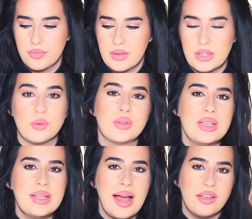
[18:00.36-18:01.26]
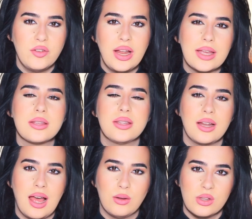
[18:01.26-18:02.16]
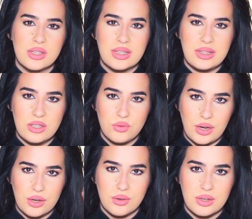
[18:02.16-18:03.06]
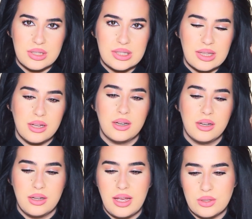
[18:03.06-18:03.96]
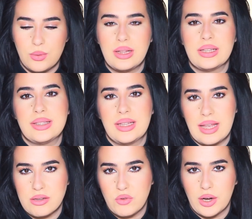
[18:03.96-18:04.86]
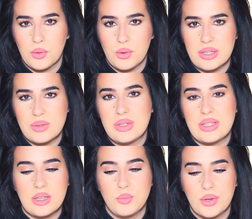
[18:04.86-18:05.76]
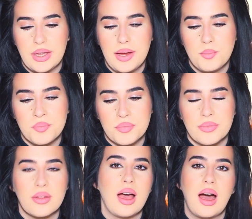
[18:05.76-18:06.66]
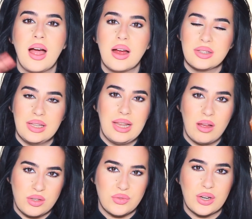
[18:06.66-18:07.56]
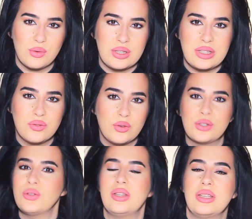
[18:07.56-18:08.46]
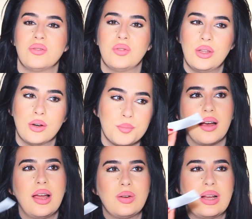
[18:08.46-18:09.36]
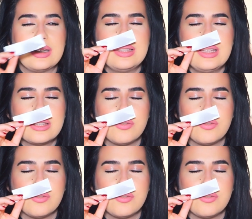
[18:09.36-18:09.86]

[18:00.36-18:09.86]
So this, I feel like it's the loudest. This fragrance, as well as the next fragrance, Mystique Bouquet, are the loudest fragrances for today's video. Alright guys, this